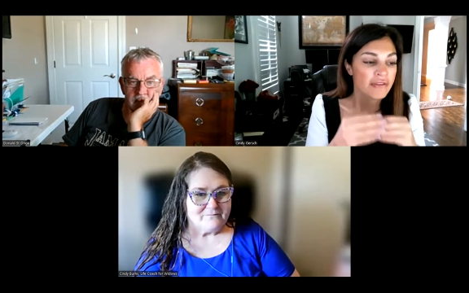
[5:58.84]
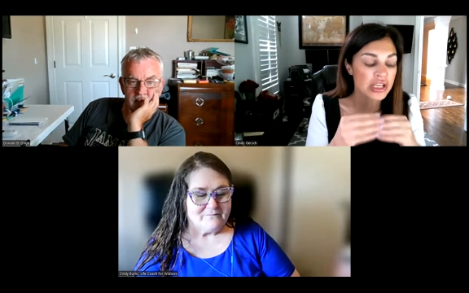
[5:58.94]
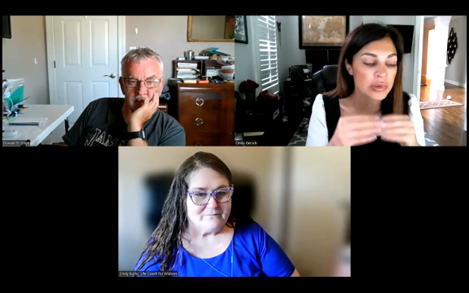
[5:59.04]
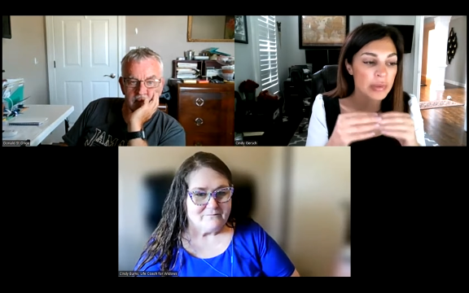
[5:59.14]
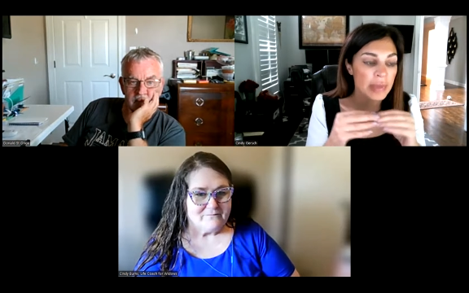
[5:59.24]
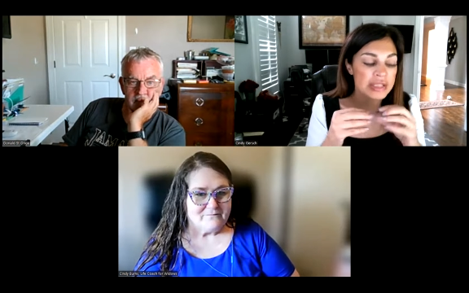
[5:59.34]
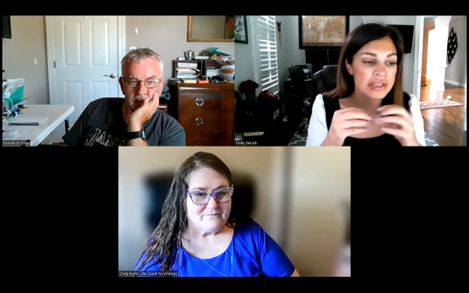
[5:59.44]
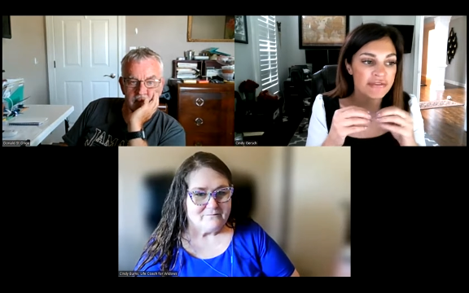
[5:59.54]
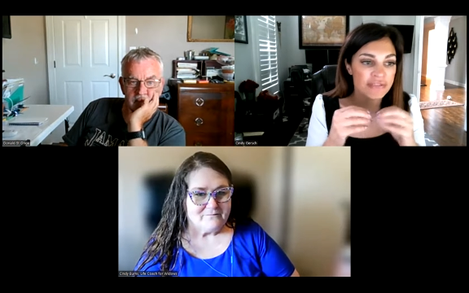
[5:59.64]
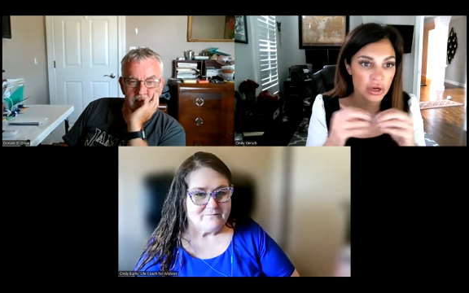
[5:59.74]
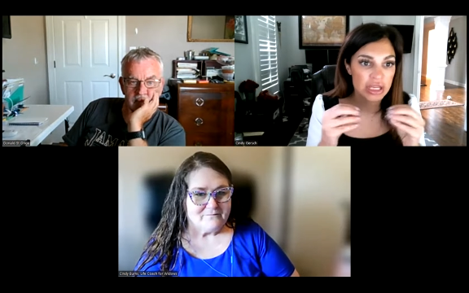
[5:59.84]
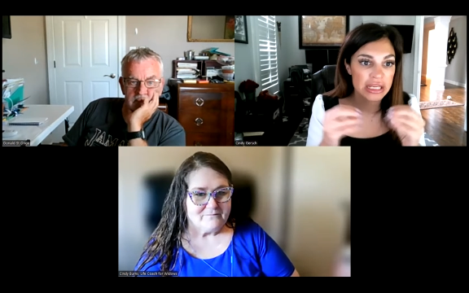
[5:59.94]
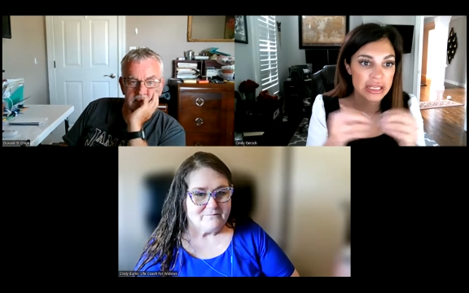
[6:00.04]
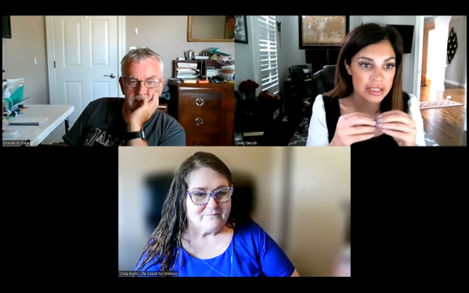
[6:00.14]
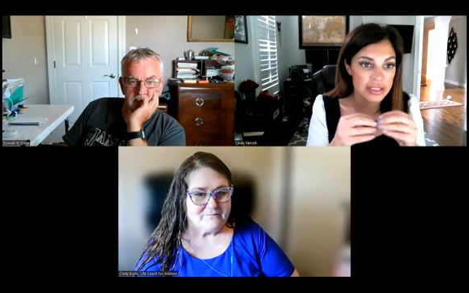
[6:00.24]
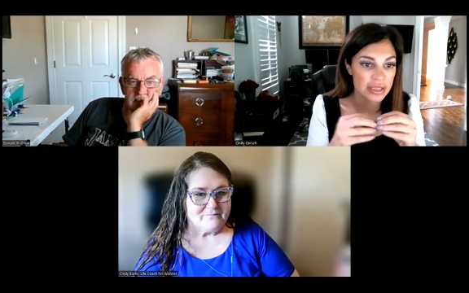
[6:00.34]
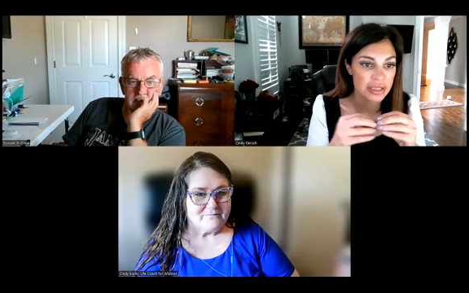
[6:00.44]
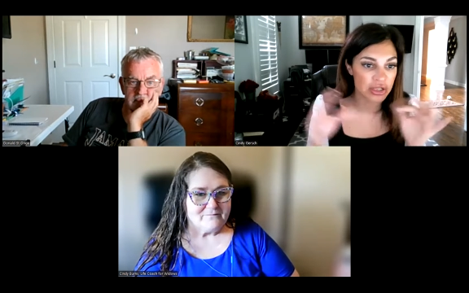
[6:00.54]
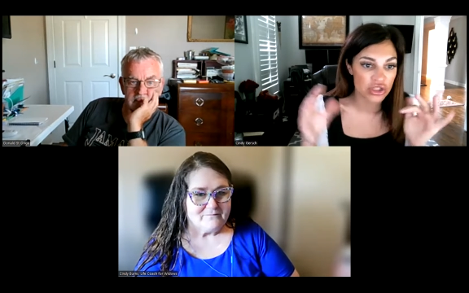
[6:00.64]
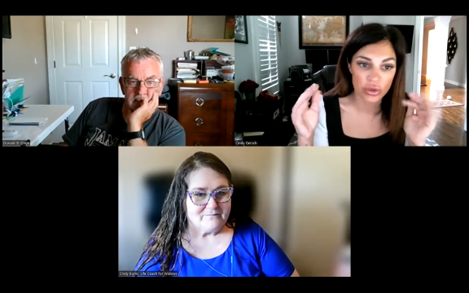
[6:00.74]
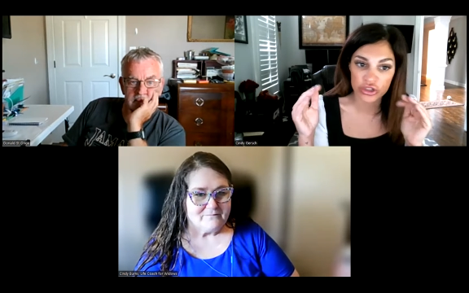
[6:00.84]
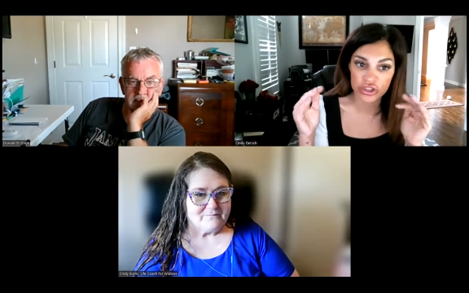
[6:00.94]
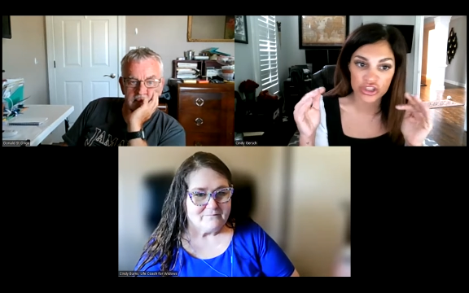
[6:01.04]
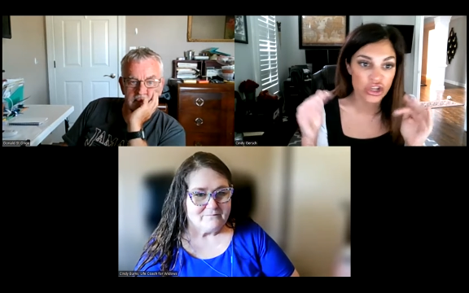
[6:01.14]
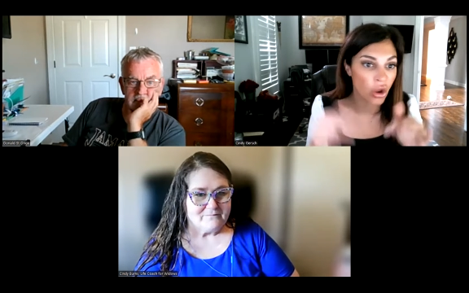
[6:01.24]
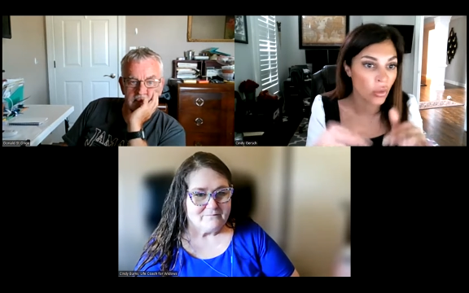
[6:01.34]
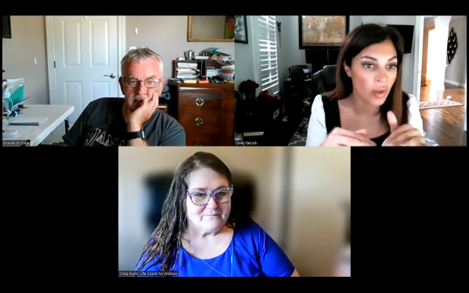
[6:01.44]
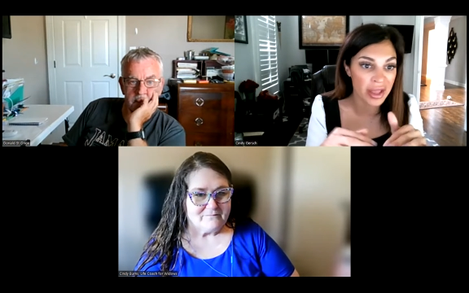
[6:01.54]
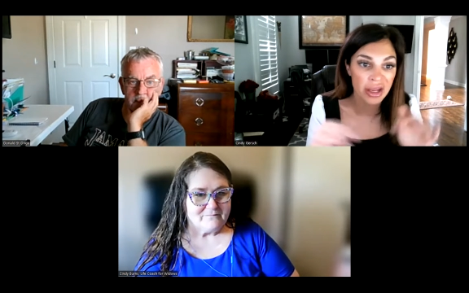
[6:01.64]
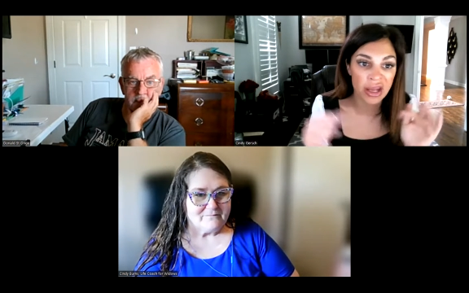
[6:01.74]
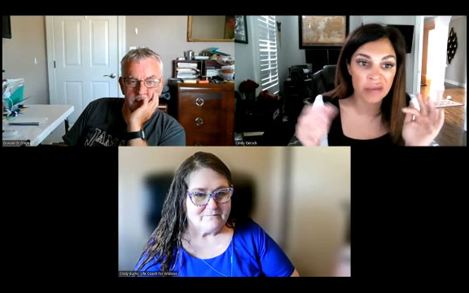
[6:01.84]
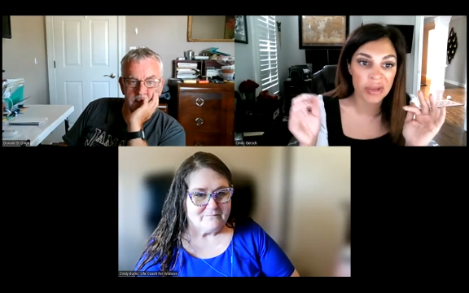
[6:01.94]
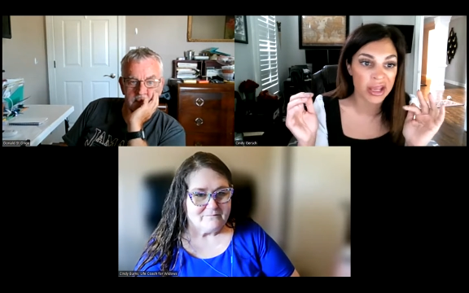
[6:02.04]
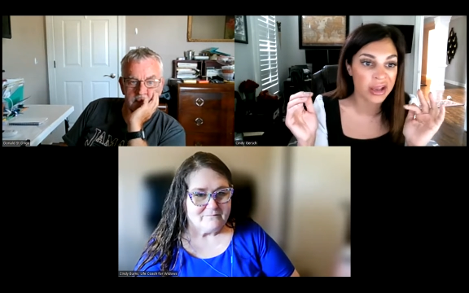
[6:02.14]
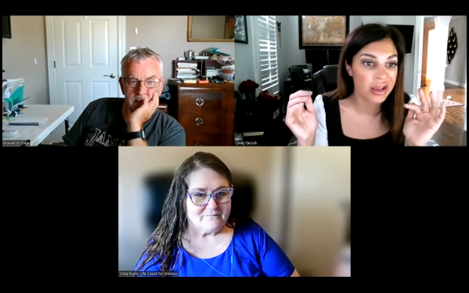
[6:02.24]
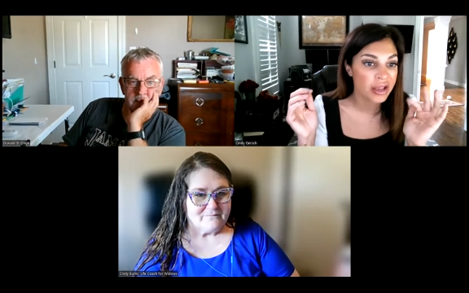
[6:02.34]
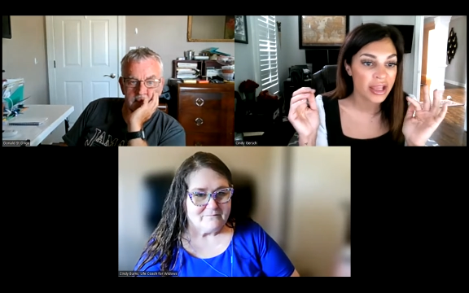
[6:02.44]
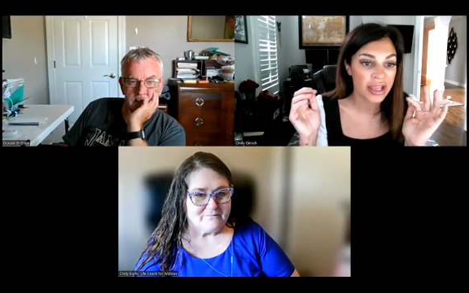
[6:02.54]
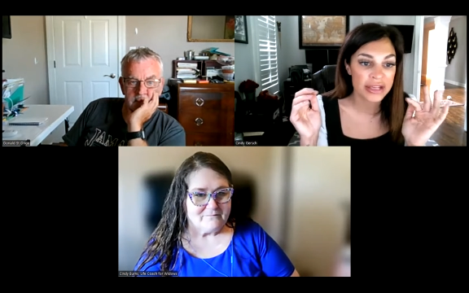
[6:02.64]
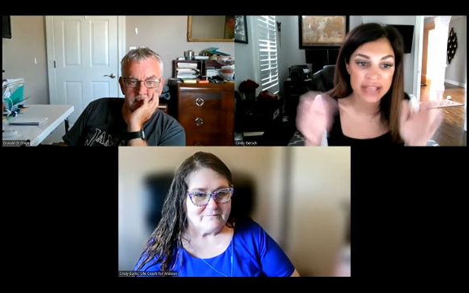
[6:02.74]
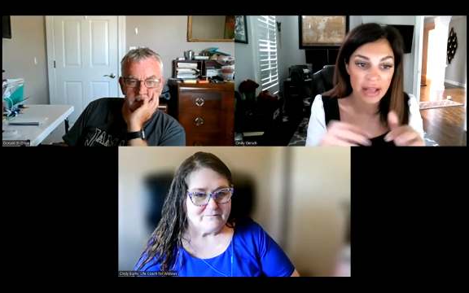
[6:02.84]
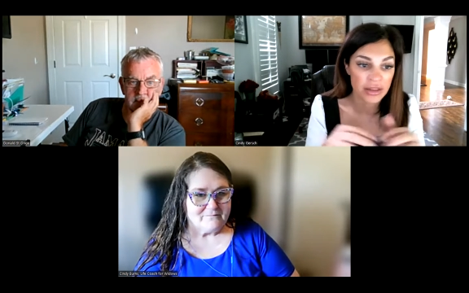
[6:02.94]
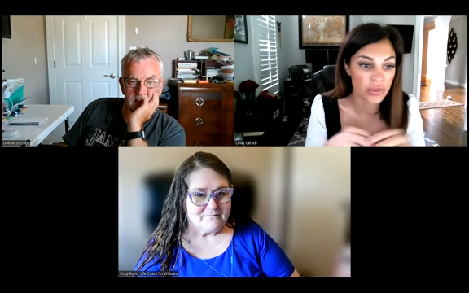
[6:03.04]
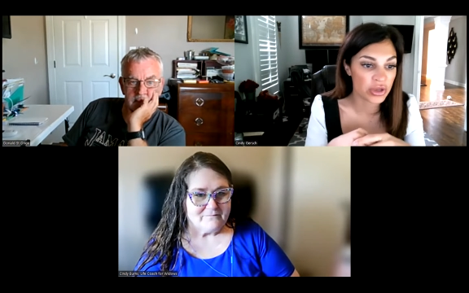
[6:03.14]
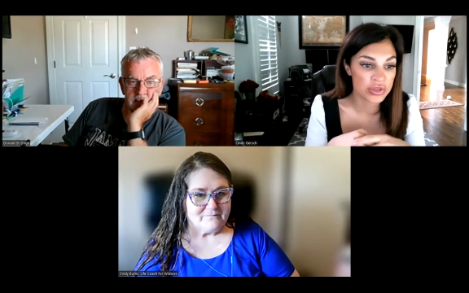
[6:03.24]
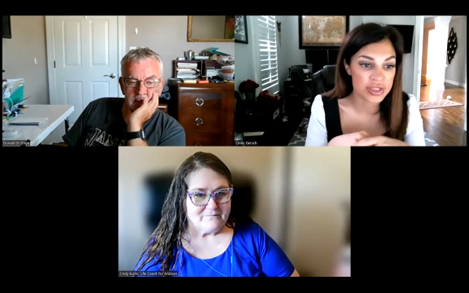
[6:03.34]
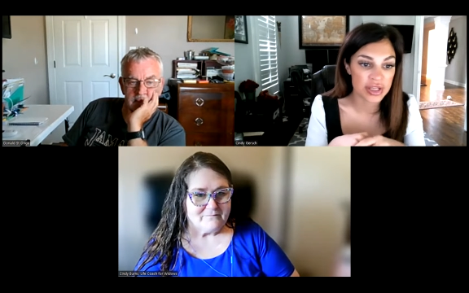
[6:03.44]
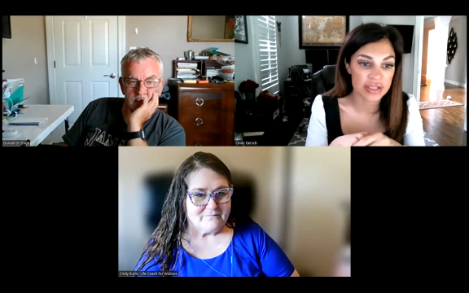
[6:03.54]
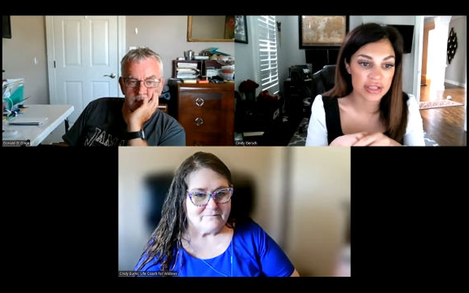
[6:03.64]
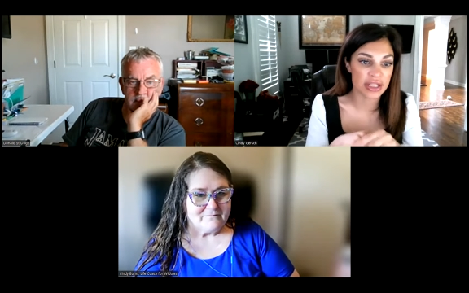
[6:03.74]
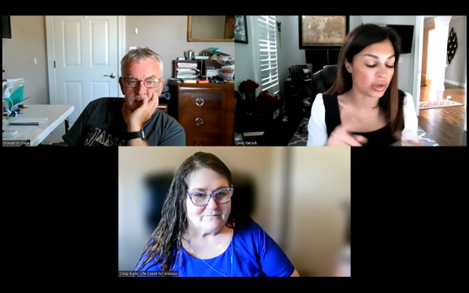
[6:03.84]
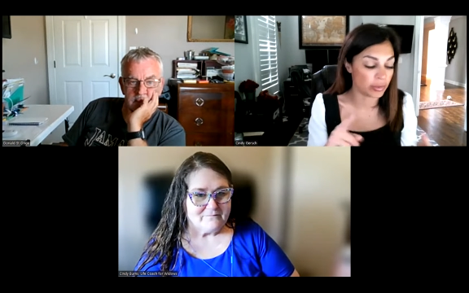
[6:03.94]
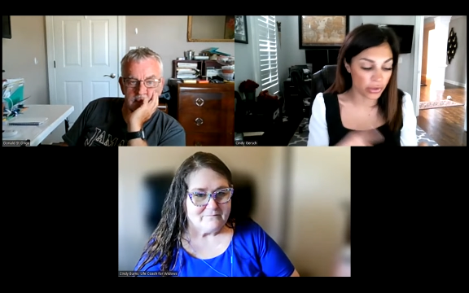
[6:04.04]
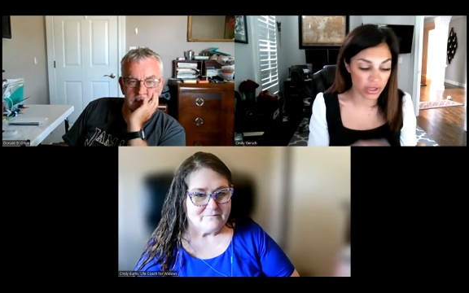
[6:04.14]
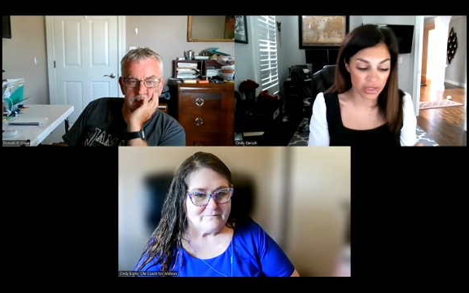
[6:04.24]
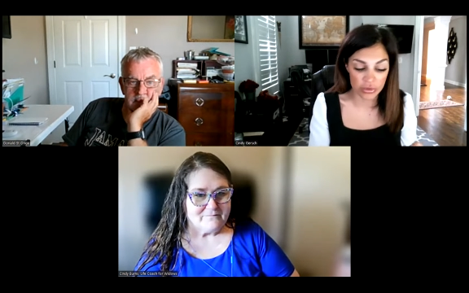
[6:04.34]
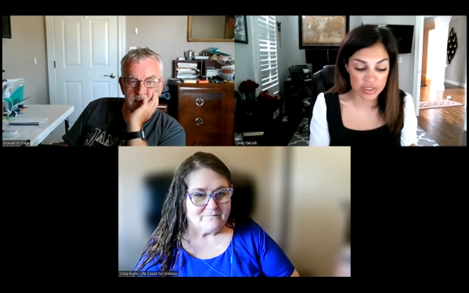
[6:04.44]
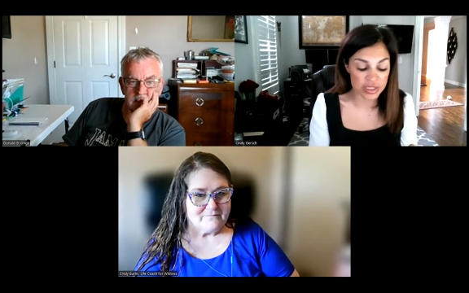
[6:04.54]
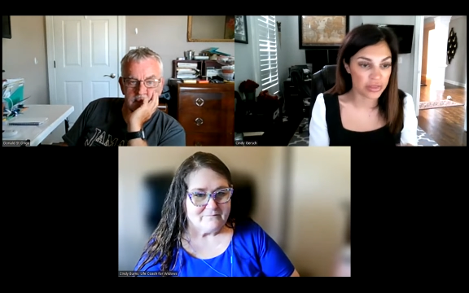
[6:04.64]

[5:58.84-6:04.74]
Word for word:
Speaker 1: Facebook makes it very easy because you can just go in and pick exactly what you said, So You can put in those,